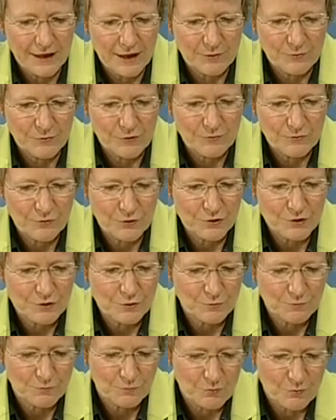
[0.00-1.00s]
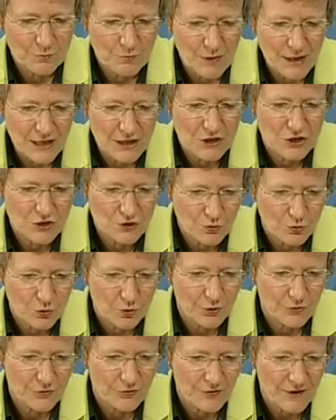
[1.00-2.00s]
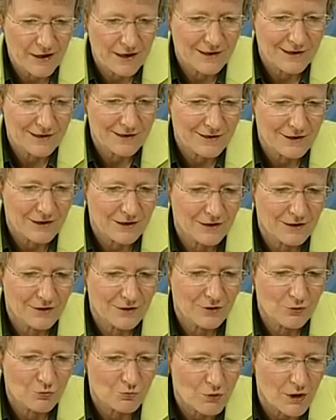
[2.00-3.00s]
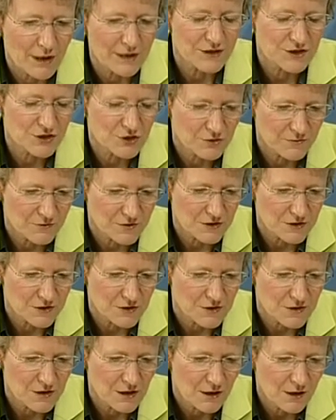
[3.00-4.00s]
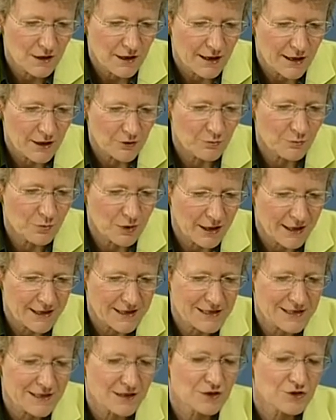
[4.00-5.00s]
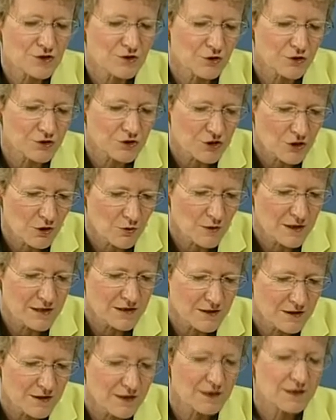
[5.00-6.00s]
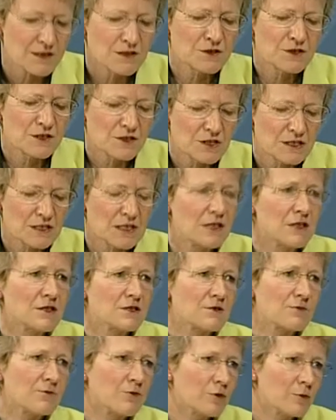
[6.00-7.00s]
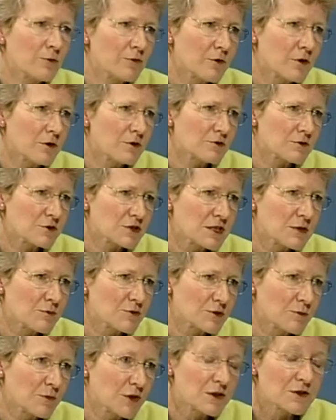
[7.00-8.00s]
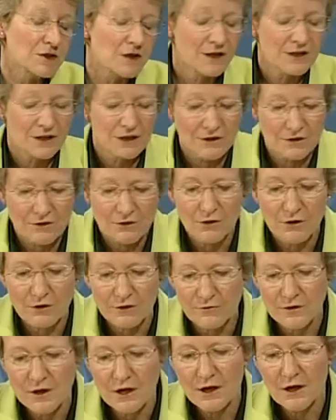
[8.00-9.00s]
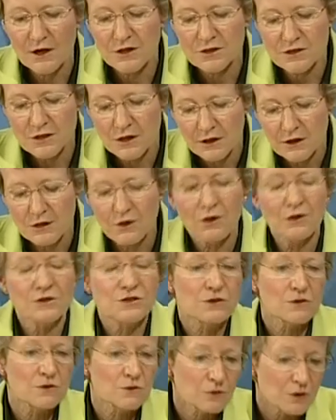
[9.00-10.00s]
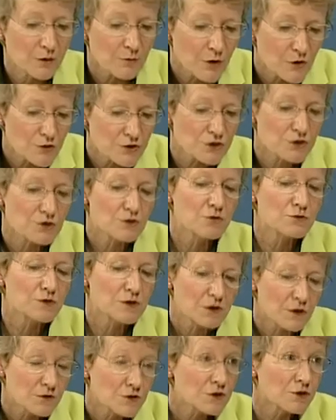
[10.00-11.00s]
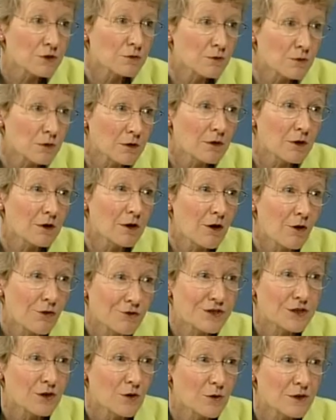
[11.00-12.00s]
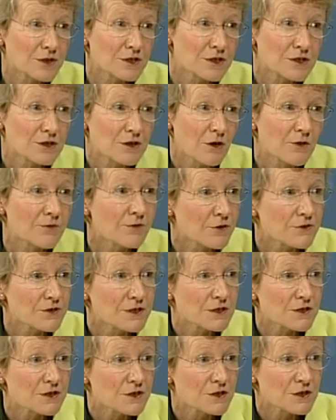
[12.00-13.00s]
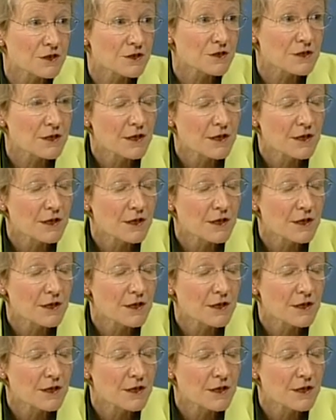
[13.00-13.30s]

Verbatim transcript: You've got to make sure that the right services are in place, that it's not so easy that it is just seen as a form of contraception, because I think there are a lot of psychological, emotional, social consequences of those decisions,